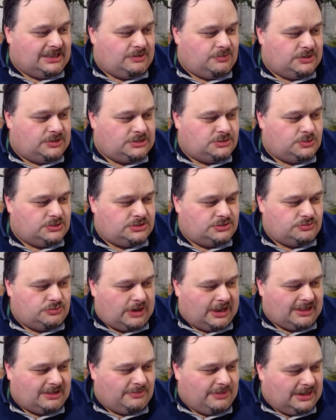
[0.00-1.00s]
which was
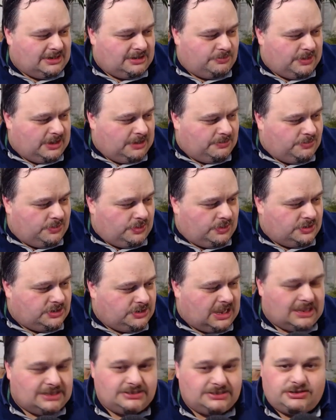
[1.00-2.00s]
recommended by a
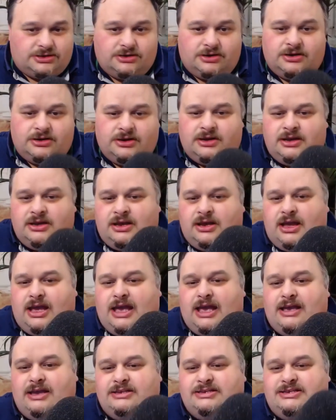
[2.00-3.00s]
podcaster,
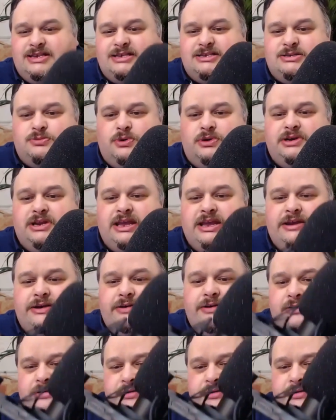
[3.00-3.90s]
is this one here.